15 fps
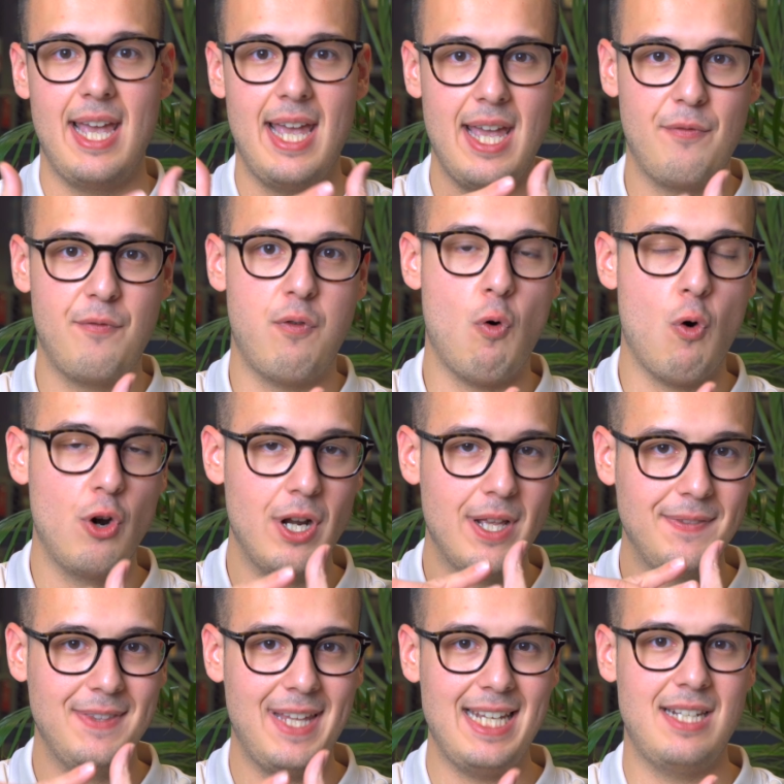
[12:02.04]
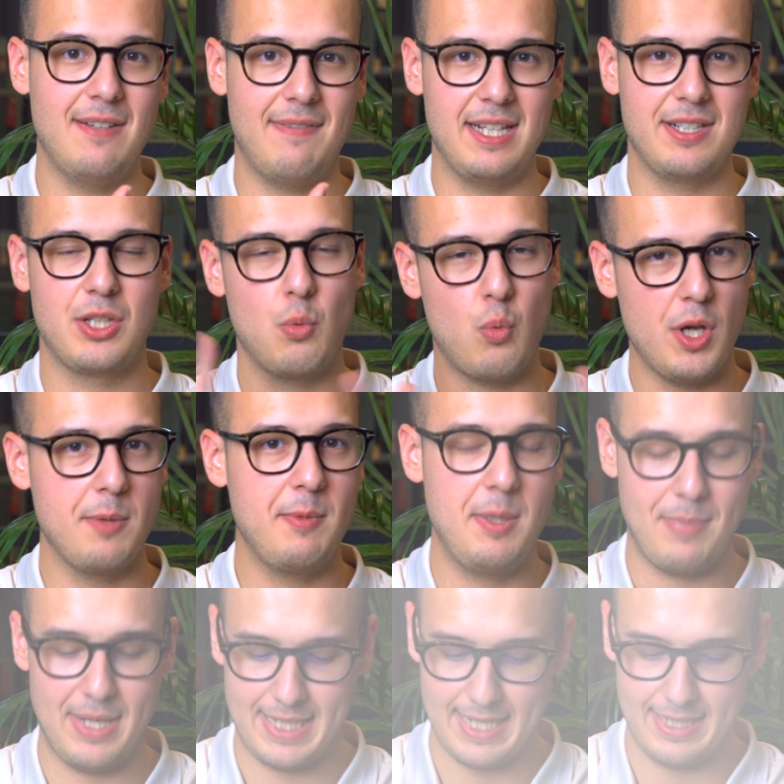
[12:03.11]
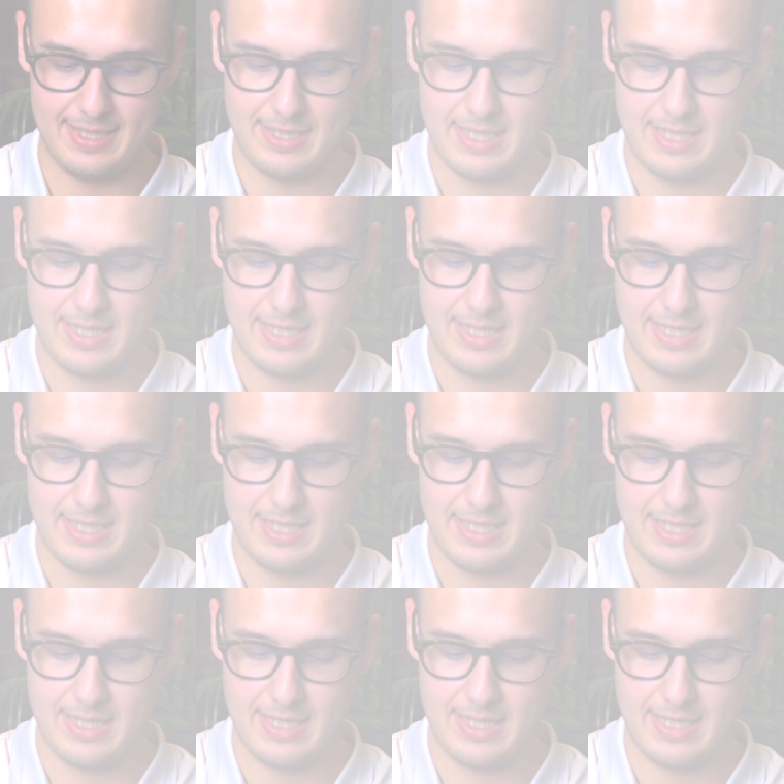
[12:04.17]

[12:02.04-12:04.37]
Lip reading: for native ads. So what I mean by that is